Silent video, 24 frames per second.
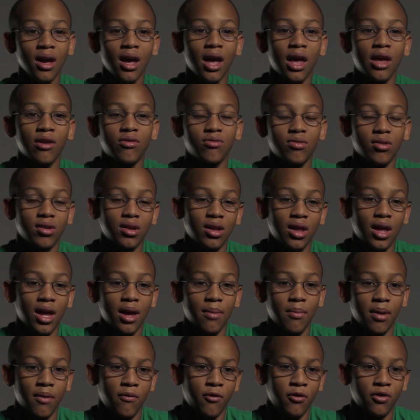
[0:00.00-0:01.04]
I used to
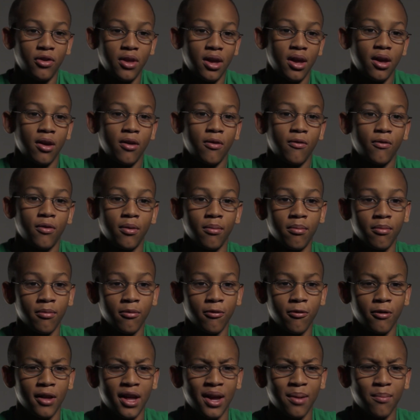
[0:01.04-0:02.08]
climb everything from
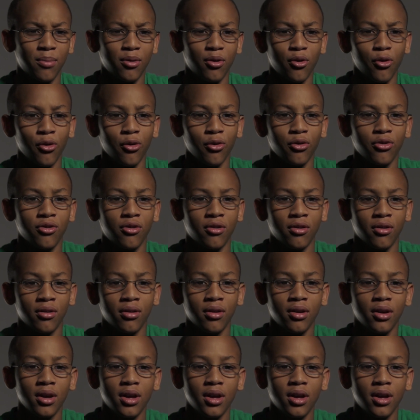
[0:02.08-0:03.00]
flagpoles to,